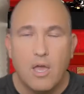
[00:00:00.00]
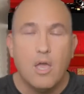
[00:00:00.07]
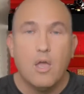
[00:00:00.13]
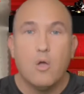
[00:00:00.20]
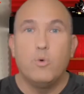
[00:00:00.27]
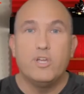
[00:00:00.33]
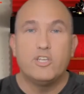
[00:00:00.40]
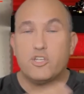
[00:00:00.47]

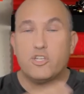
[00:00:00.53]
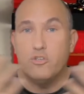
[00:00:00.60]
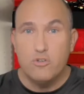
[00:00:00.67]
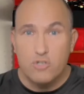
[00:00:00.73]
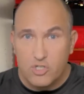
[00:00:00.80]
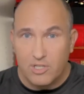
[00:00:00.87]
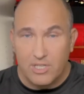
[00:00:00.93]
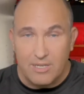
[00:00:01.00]
which
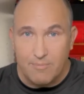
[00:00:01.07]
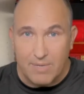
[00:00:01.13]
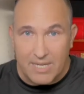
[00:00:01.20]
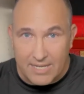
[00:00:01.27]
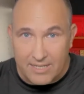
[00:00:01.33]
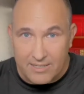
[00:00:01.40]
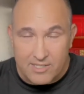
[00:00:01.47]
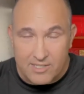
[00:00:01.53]
usually
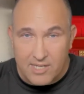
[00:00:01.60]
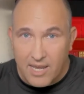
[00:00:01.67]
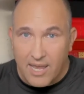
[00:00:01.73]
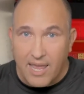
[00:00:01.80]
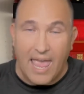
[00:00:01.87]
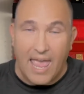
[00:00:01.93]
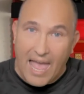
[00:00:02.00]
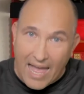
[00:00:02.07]
means
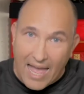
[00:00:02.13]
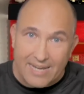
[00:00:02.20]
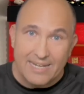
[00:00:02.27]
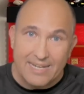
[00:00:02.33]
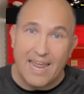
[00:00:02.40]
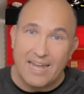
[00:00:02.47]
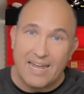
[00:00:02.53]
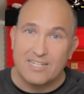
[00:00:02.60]
added
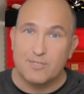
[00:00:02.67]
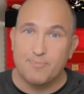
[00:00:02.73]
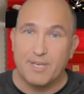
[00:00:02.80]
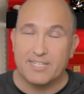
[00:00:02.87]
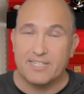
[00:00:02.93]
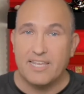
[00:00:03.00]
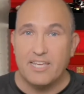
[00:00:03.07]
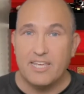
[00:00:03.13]

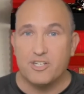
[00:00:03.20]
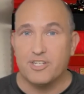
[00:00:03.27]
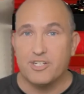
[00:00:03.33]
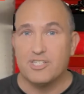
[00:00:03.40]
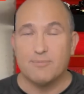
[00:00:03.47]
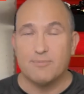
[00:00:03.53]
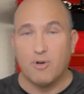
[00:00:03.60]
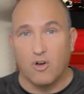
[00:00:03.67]
expectations
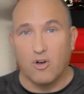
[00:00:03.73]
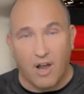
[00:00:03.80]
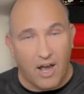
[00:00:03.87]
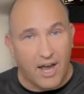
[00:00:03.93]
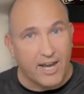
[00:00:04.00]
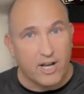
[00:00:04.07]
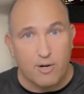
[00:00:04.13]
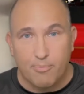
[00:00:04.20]
about
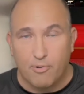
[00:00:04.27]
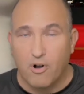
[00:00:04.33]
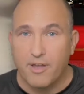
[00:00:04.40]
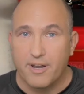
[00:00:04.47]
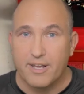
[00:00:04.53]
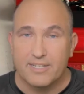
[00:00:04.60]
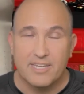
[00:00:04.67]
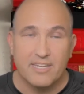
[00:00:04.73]
higher
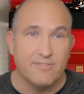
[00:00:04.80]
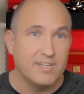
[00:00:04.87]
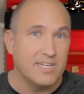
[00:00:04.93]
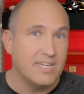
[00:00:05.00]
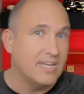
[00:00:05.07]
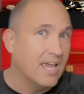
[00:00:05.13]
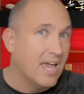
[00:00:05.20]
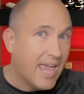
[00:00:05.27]

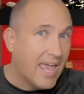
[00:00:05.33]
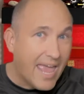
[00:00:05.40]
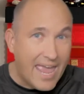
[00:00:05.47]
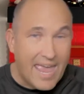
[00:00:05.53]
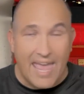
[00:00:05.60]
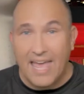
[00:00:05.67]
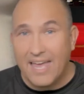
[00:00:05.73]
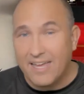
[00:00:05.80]
productivity
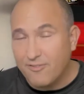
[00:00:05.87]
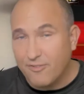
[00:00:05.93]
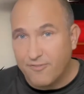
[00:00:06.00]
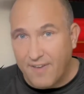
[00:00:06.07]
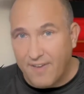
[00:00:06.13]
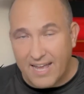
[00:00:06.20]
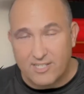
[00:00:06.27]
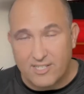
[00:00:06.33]
and
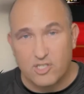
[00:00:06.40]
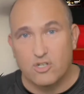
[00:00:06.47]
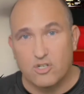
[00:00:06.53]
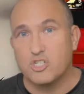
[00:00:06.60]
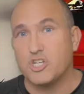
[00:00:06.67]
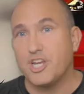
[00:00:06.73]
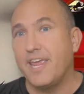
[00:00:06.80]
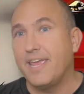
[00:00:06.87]
faster
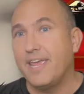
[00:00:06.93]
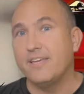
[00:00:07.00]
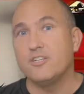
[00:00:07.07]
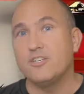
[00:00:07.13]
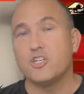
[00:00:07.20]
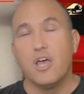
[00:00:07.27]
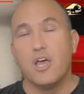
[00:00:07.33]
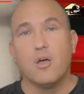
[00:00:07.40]
change,
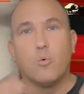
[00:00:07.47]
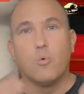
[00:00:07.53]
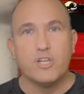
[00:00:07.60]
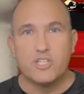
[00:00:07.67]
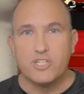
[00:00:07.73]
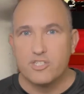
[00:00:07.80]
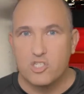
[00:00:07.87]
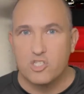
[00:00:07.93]
which
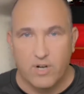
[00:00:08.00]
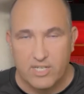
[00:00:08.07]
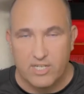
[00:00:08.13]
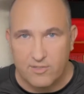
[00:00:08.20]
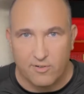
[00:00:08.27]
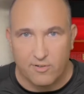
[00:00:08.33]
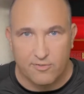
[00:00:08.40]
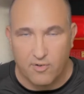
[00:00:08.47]
is
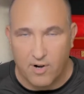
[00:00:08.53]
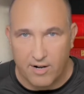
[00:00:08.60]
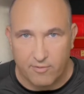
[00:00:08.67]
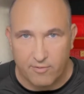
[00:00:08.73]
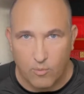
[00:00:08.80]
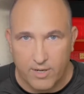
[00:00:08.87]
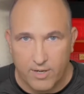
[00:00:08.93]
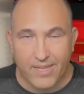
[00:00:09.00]
stressful for
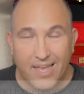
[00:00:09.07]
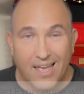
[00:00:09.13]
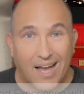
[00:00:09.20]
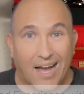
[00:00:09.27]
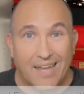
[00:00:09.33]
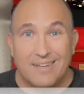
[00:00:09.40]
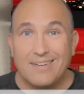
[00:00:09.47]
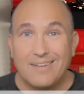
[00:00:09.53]
everyone.
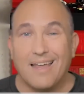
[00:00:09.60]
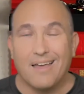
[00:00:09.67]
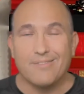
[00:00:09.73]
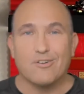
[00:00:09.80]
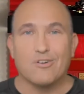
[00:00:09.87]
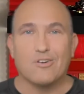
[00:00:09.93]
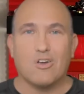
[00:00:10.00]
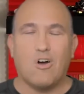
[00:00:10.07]

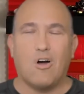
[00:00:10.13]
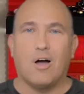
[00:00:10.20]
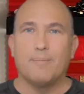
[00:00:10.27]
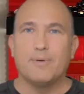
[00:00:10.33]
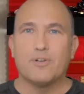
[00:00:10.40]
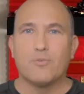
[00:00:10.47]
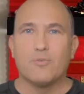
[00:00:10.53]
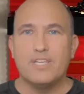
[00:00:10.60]
Another
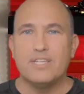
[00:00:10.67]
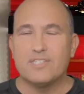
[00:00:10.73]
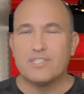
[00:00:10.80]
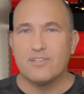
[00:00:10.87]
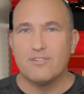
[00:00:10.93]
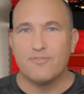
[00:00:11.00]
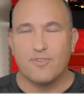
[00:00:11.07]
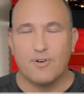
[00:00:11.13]
common
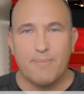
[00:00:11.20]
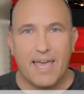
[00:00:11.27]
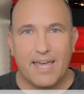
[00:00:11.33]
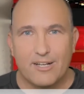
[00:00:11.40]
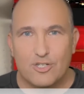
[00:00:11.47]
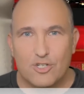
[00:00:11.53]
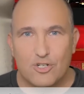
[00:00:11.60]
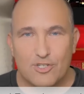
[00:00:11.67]
reason for
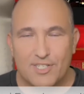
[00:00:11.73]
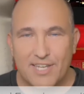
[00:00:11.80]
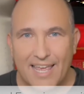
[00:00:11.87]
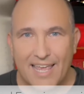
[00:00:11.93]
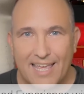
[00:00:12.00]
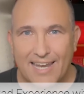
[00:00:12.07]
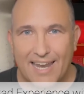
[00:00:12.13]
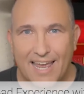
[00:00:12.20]
managers to
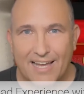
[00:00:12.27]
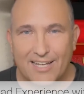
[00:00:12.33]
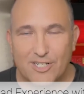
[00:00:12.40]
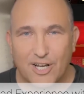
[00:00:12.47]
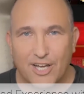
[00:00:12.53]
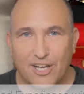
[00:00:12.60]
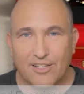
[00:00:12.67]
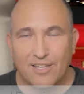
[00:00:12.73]
hate
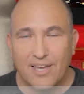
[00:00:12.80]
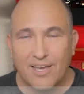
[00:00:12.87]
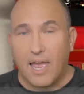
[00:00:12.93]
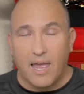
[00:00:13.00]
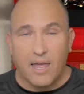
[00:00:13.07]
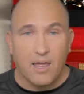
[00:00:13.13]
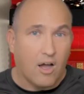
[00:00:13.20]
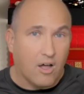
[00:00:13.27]
agile,
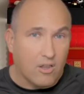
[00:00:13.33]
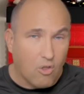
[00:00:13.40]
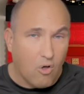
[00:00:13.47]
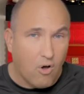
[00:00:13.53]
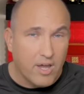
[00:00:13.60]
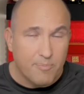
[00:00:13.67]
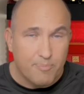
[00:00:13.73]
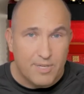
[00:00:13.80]
a lot
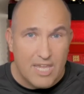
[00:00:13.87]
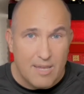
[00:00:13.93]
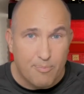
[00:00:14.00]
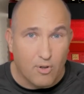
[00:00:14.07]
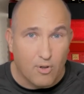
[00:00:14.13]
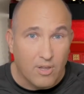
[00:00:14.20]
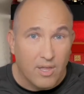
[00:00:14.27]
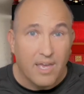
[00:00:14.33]
of
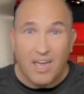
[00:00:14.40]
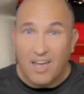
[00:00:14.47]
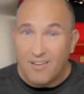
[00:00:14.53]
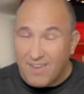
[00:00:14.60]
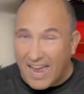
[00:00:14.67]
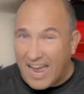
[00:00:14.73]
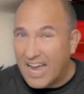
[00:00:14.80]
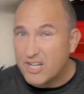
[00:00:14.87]
people have
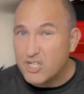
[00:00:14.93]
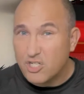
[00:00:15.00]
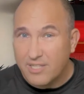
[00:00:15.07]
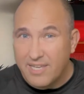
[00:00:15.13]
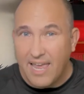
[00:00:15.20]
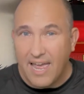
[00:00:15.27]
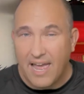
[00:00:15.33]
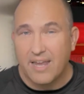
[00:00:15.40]
actually
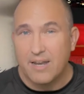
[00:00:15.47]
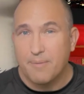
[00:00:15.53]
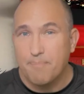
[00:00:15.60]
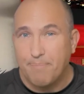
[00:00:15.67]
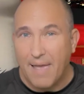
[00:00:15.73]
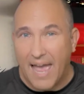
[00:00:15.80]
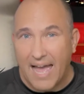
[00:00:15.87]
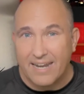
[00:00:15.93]
had a
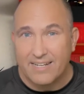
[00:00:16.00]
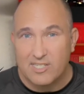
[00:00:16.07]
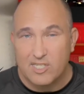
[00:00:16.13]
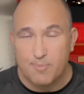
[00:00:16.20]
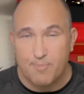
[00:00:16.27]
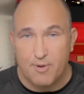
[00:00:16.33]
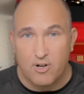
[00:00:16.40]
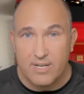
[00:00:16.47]
bad
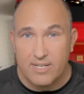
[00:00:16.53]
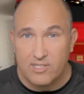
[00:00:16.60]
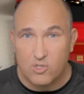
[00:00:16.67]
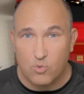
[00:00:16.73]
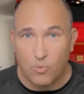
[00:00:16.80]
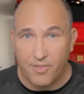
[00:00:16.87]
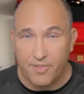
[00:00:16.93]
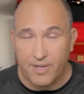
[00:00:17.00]
experience
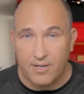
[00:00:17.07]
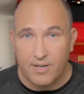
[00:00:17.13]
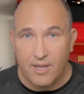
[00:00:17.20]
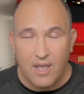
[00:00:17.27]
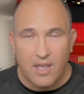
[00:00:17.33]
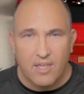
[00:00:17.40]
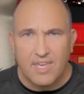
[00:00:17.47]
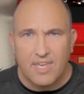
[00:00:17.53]
with it.
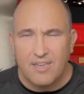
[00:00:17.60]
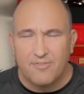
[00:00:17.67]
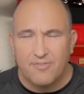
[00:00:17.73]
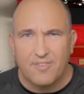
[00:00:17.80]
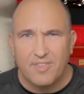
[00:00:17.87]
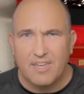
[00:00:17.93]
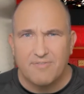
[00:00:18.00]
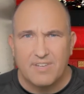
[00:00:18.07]

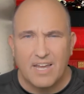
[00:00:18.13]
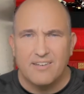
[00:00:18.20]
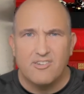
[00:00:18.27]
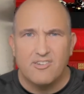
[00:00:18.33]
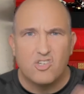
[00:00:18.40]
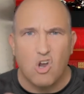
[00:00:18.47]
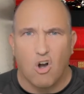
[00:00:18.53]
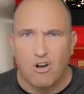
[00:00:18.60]
They've done
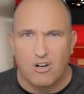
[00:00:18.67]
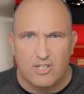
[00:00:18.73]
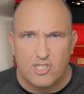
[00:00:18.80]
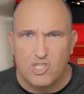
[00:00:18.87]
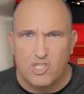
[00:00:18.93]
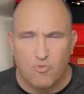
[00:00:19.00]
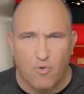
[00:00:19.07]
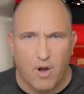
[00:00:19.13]
dark
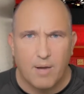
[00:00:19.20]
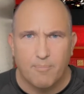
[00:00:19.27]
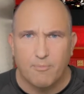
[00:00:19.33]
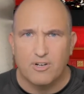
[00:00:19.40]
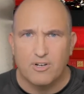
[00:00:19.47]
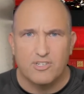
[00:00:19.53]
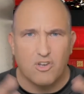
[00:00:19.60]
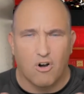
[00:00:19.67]
Scrum
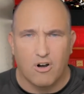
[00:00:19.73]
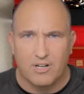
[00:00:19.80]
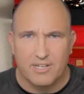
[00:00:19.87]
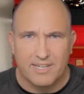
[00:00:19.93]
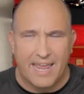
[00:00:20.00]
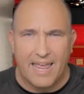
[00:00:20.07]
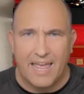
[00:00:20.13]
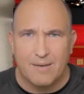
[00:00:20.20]
or dark
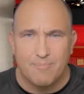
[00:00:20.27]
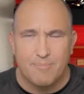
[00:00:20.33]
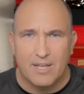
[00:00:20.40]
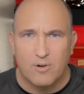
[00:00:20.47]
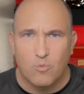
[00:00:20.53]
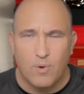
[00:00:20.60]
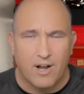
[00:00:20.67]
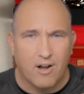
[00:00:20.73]
Kanban,
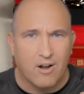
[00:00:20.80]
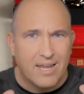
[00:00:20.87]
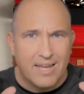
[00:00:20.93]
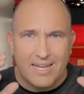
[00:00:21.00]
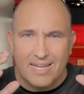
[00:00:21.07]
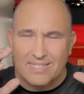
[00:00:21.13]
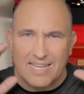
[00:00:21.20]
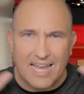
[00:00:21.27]
where
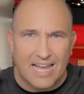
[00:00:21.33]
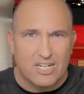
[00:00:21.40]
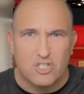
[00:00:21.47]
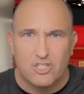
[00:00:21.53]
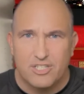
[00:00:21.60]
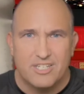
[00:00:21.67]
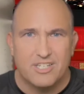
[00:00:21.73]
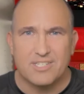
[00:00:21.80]
it's actually
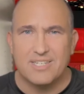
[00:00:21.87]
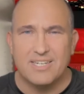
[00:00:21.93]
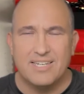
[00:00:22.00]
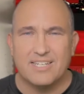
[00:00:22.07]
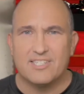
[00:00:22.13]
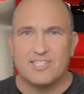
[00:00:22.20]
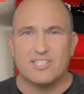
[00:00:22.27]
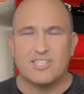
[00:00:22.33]
just an
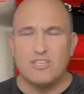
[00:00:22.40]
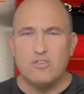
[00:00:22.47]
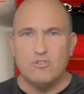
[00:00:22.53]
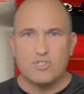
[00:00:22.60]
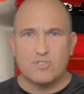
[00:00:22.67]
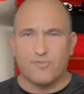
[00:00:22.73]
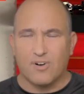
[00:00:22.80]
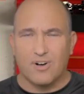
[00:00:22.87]
excuse
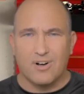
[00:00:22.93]
for